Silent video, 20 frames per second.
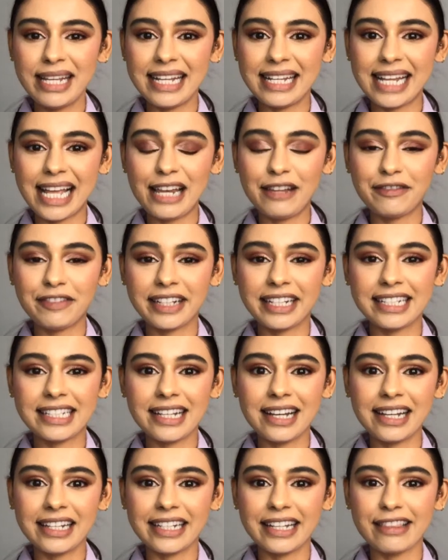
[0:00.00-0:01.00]
Nalifa
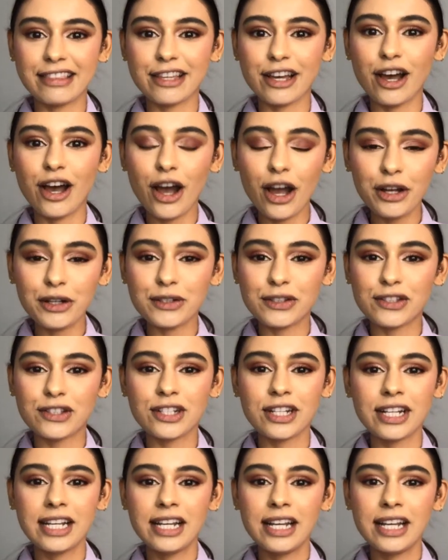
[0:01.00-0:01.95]
Hidayat, the host